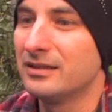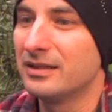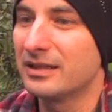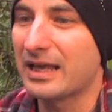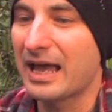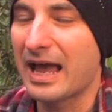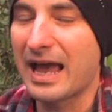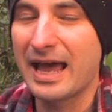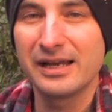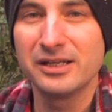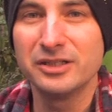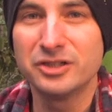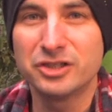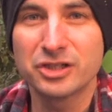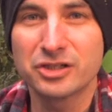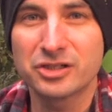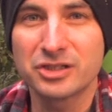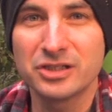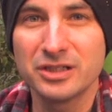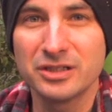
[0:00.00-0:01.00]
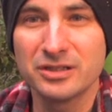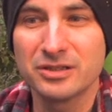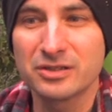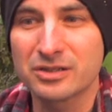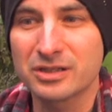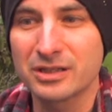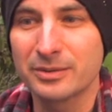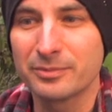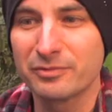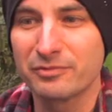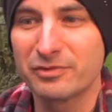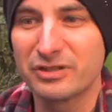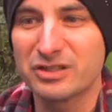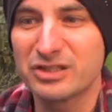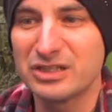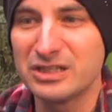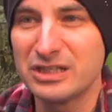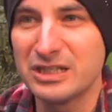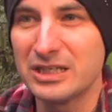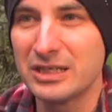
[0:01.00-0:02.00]
Cat had just eaten some of
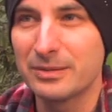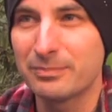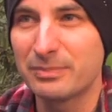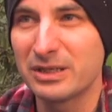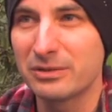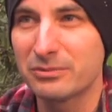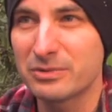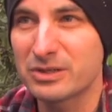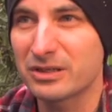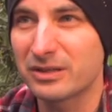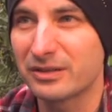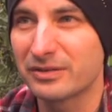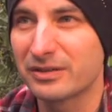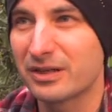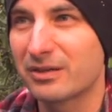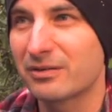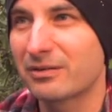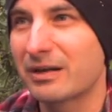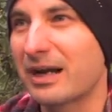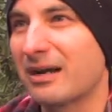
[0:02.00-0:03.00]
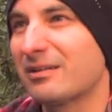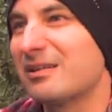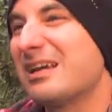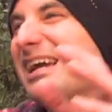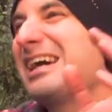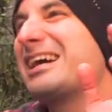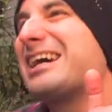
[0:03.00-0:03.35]
its nib, and it was on the ground.